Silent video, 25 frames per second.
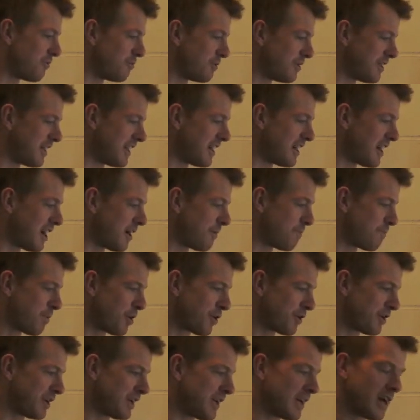within our
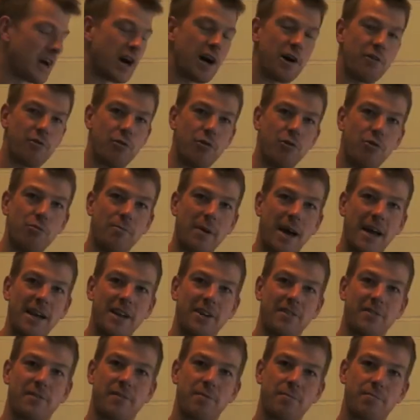body are all
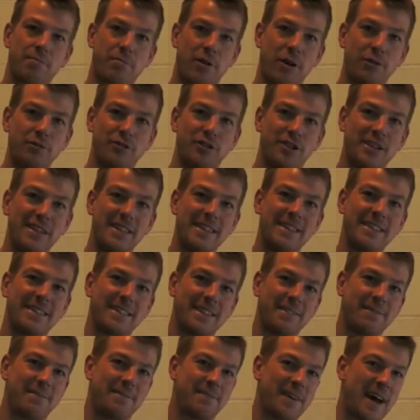made of proteins
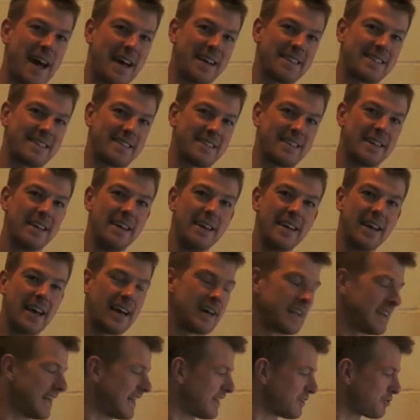and fats.
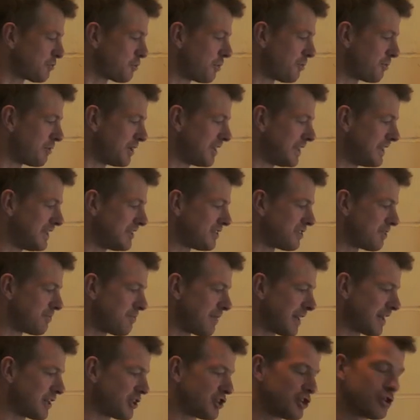And that's what we need to
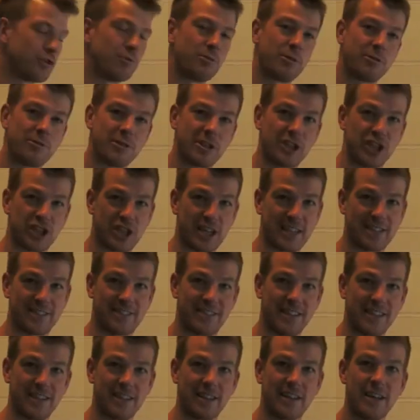make sure we're
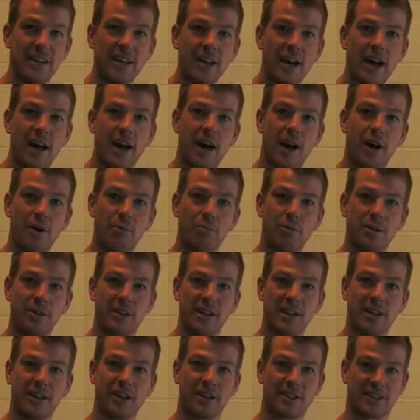ingesting
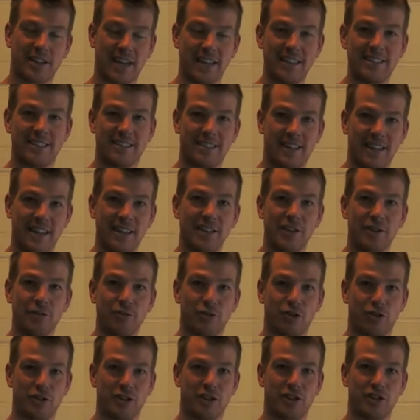within our day-to-day
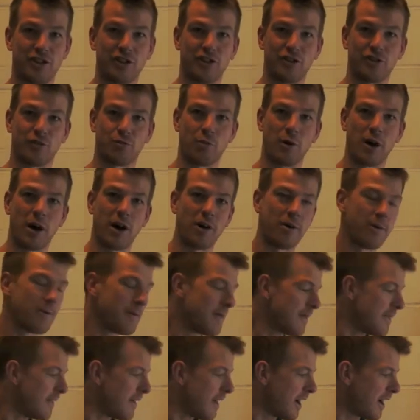nutrition as
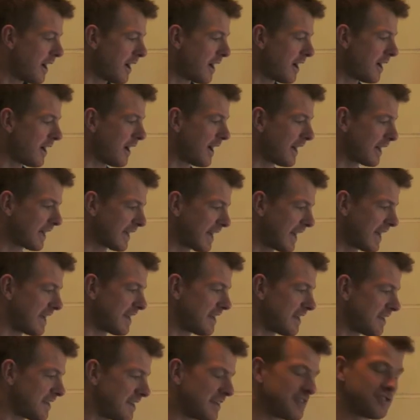well.
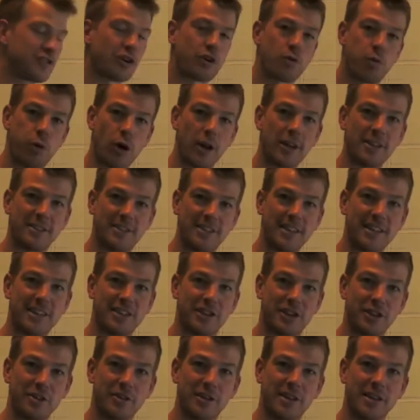Again, there's a quality
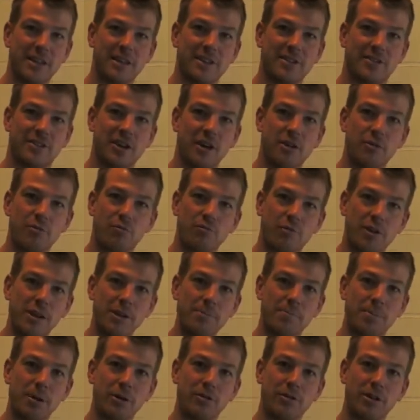issue here. So
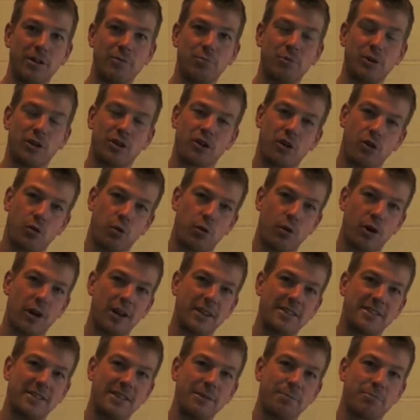rebuilding with
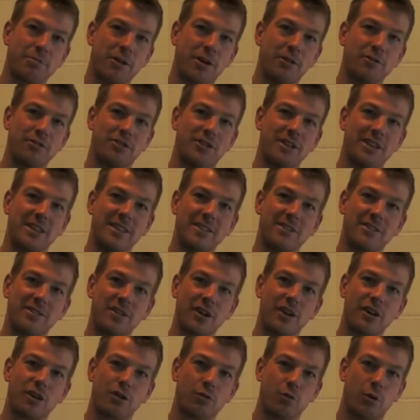quality
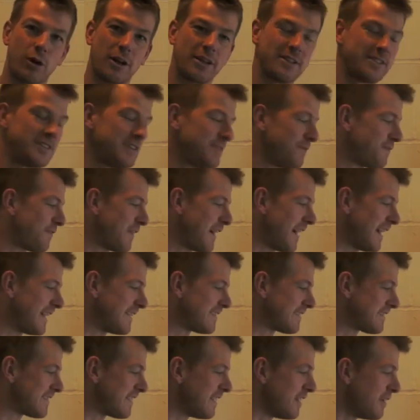proteins, quality
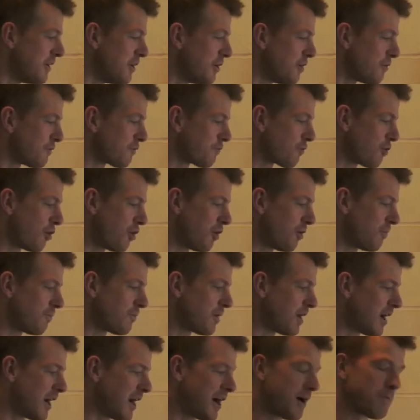fats
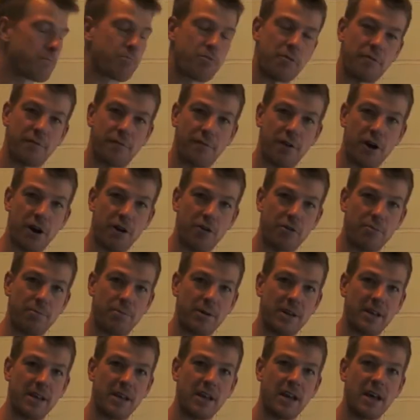from
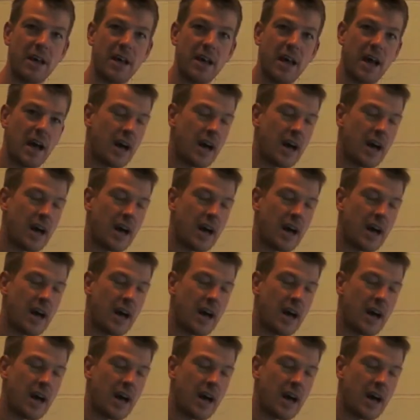preferably